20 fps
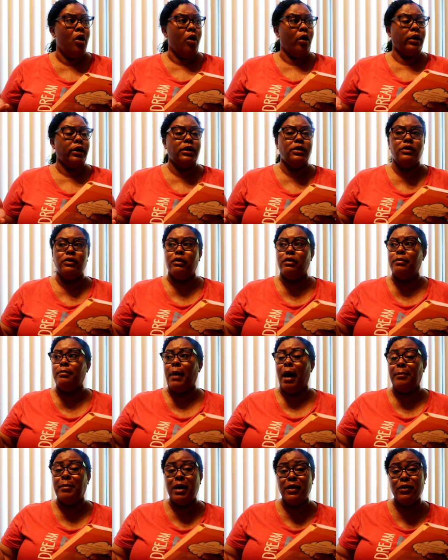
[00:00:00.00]
or either
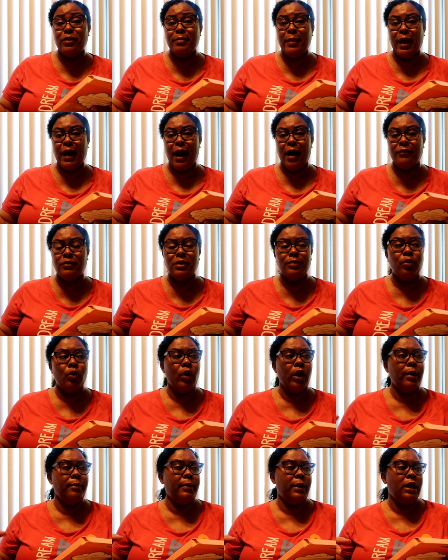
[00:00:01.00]
my mother may have an
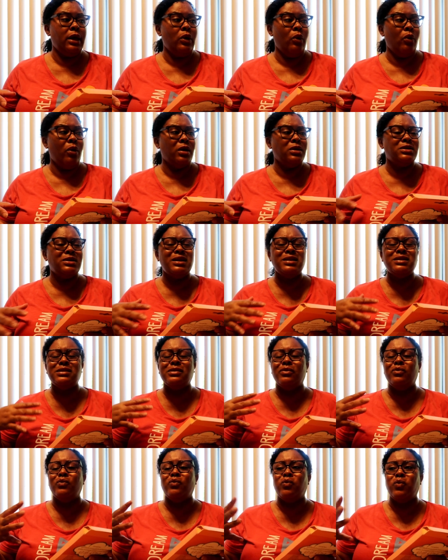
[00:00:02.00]
appointment, or just
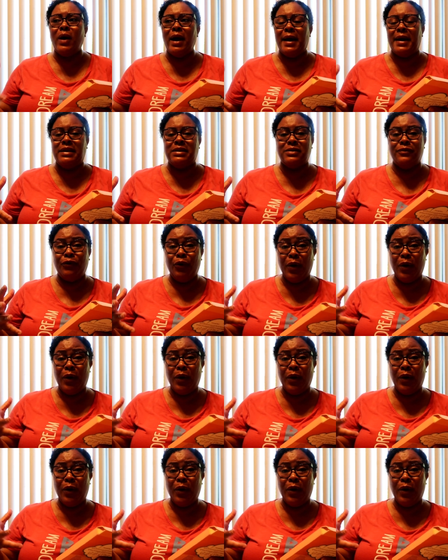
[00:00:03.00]
to rest.